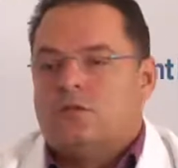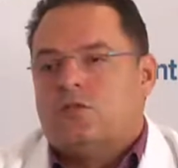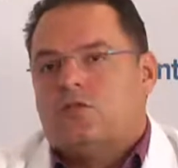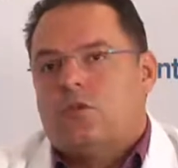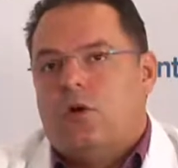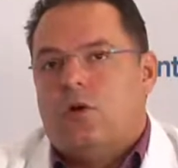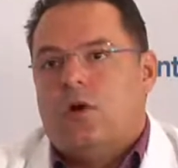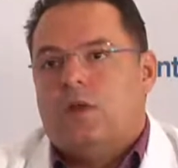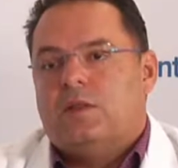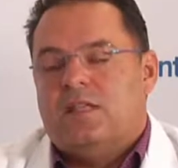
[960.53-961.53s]
So
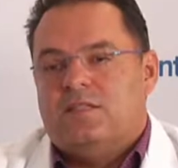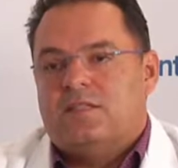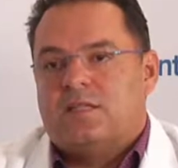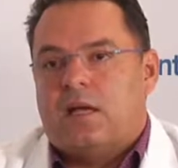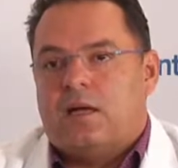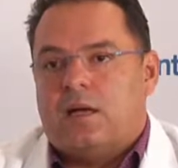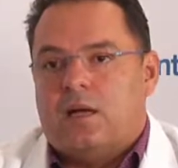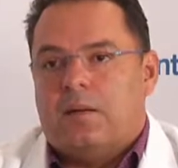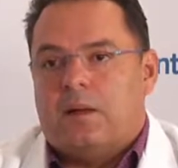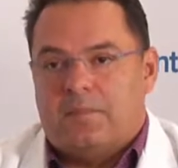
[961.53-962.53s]
this is
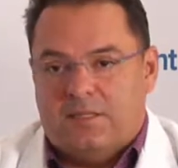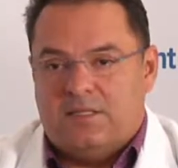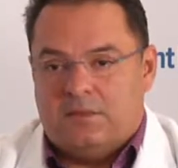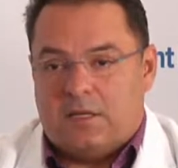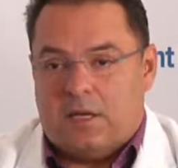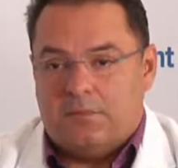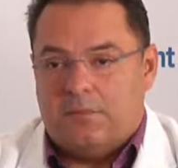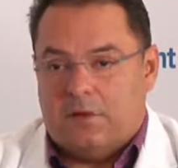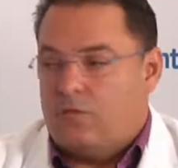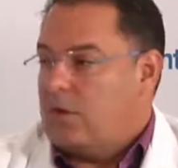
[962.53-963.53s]
a busy time
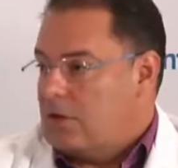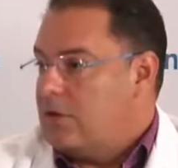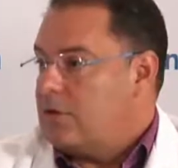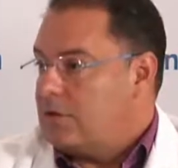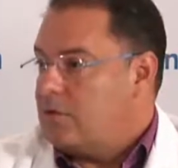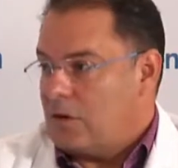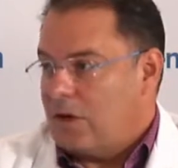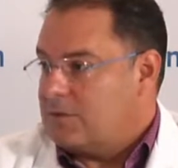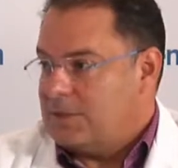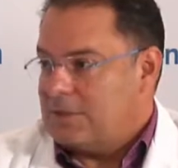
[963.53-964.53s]
of the year for
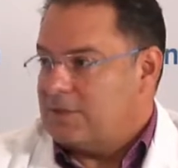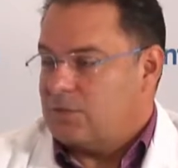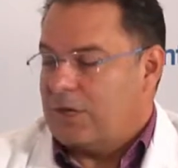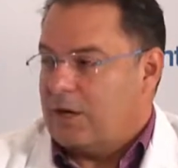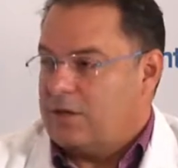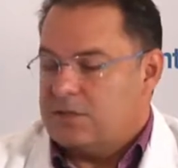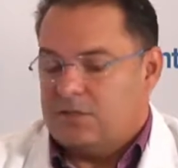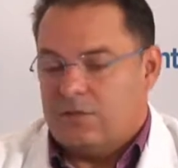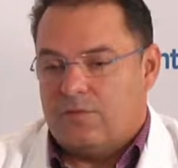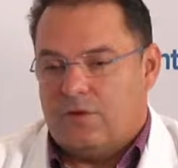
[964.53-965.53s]
hospitals,
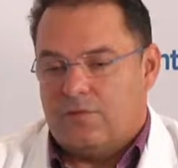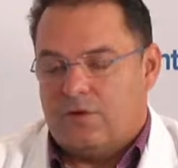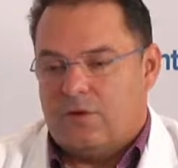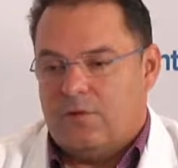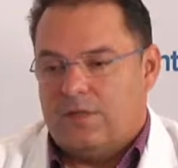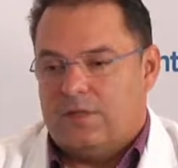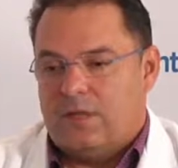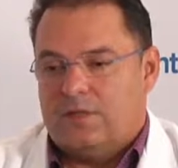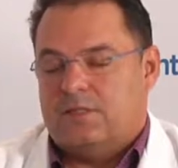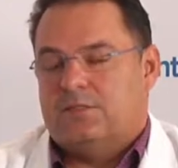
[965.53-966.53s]
regardless of
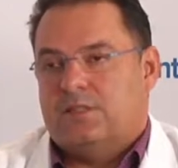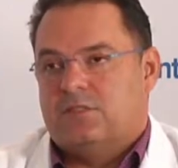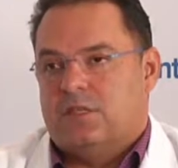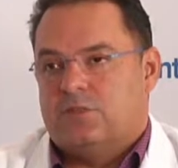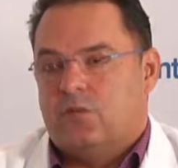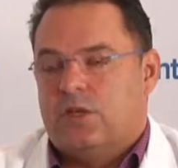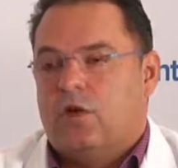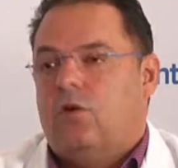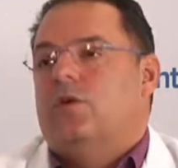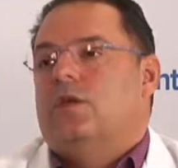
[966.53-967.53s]
COVID, especially as we
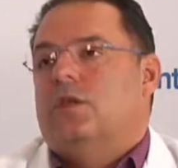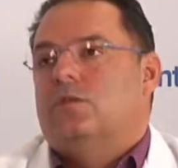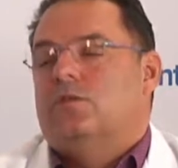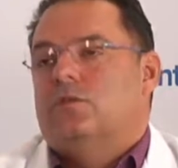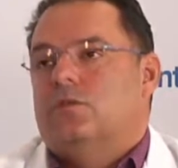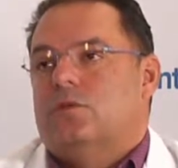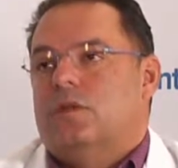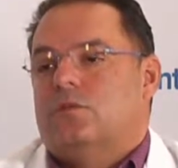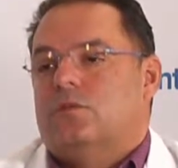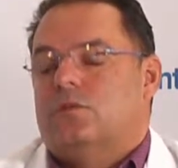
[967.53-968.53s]
go into
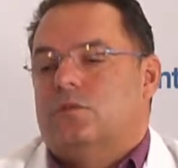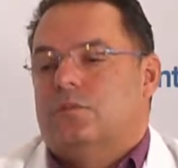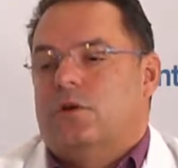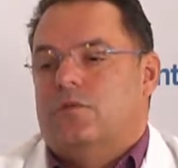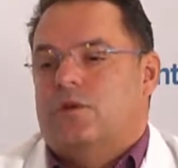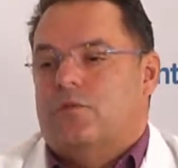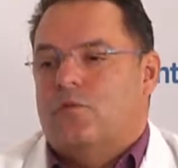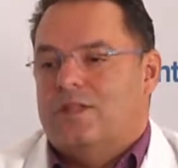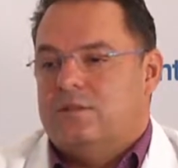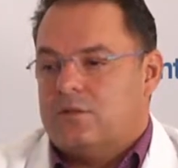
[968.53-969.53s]
more of our
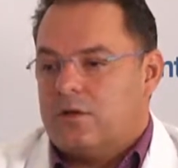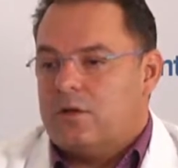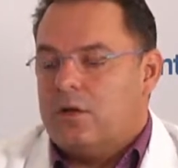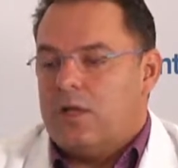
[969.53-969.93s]
winter.